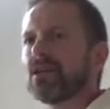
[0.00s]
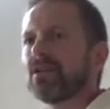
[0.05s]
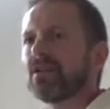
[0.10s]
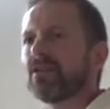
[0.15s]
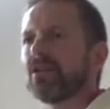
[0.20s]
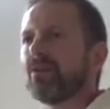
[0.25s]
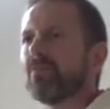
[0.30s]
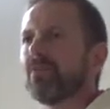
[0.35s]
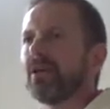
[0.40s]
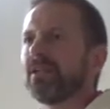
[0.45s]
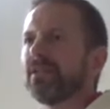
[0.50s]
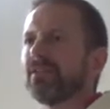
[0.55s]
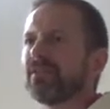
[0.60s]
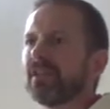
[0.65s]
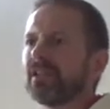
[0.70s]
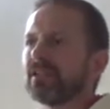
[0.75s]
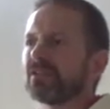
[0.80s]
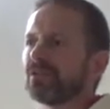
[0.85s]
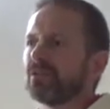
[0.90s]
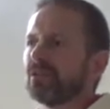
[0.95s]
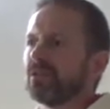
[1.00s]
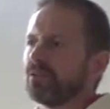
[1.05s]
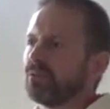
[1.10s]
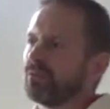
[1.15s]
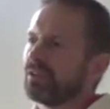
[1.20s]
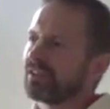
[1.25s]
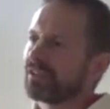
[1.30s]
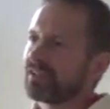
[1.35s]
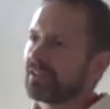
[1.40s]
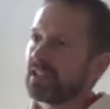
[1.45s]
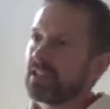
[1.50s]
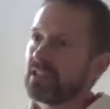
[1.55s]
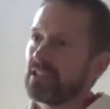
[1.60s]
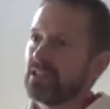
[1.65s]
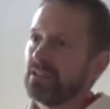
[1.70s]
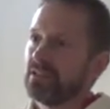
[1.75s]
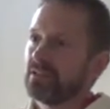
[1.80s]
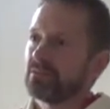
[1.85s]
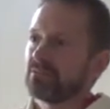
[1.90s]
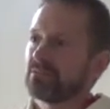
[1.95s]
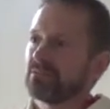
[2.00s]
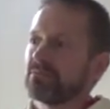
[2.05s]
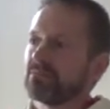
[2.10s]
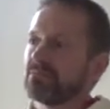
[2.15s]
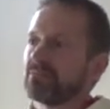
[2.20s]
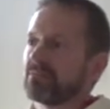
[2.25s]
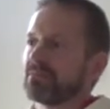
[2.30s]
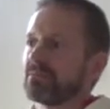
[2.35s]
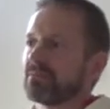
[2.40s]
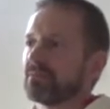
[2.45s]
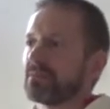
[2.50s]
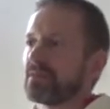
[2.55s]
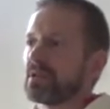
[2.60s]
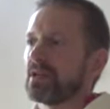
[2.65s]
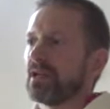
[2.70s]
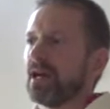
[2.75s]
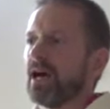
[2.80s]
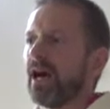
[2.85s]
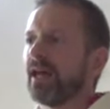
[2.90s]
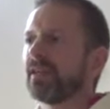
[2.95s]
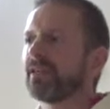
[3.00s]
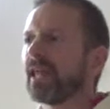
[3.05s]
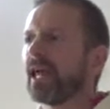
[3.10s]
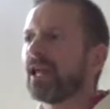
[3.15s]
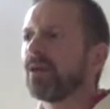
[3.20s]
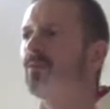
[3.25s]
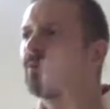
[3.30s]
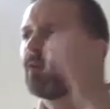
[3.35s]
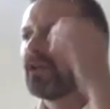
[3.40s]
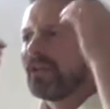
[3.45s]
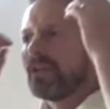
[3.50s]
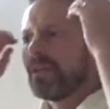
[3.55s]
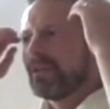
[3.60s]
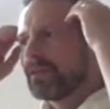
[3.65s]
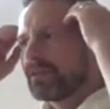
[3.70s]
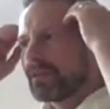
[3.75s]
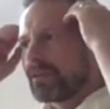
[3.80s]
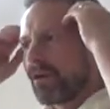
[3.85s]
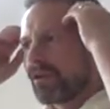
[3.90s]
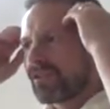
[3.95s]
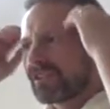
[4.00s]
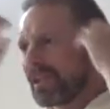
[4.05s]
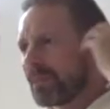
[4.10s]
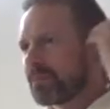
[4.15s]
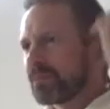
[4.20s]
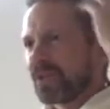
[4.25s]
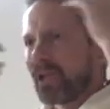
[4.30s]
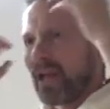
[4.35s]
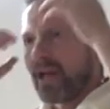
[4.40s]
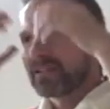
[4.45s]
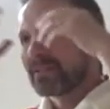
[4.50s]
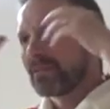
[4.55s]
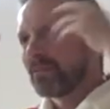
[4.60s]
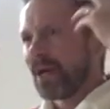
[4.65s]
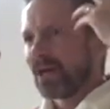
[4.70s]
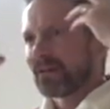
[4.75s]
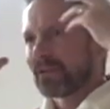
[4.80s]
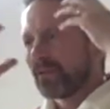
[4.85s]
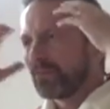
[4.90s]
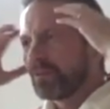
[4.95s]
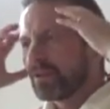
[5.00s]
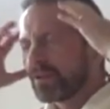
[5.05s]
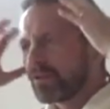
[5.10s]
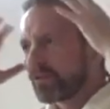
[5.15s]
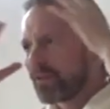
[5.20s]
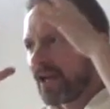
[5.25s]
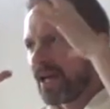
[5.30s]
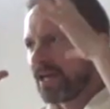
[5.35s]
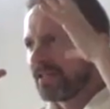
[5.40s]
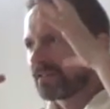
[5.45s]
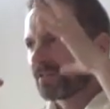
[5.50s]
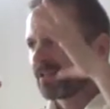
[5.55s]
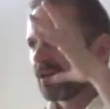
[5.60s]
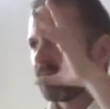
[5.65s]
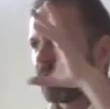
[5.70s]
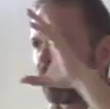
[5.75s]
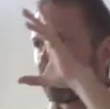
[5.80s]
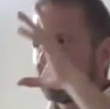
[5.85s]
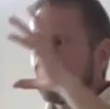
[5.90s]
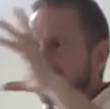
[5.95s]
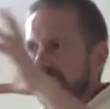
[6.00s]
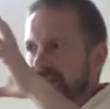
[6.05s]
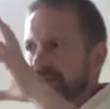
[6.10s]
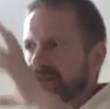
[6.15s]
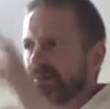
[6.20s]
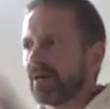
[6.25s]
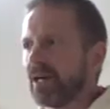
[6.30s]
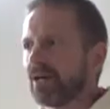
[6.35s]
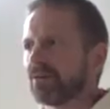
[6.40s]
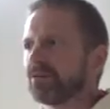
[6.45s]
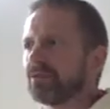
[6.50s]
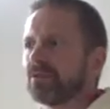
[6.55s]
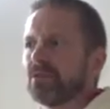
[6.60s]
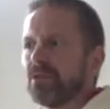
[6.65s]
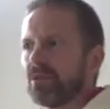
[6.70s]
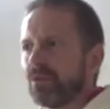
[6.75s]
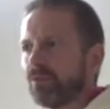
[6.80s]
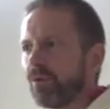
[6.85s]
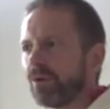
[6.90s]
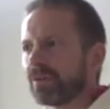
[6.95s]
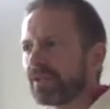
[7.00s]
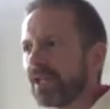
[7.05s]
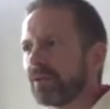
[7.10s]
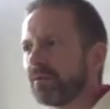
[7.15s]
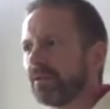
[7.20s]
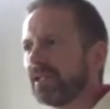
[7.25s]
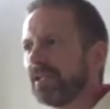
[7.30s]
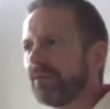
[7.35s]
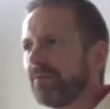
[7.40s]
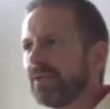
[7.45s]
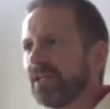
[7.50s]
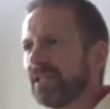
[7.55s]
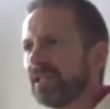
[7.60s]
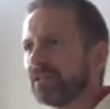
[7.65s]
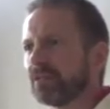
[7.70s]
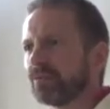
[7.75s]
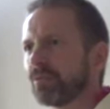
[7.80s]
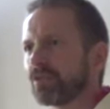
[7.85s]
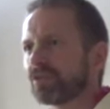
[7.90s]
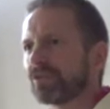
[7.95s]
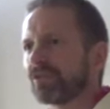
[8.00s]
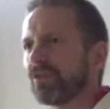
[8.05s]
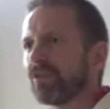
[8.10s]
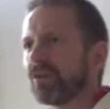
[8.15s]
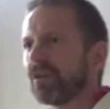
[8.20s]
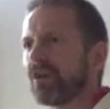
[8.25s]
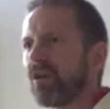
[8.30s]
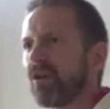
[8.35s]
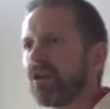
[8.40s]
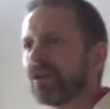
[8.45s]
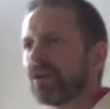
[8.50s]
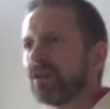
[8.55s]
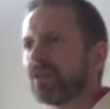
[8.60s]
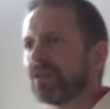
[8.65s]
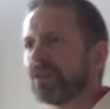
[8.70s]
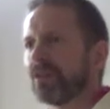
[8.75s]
There are many things we see, and then we conceptualize about them. We create some ideas about what they really mean and what's going on.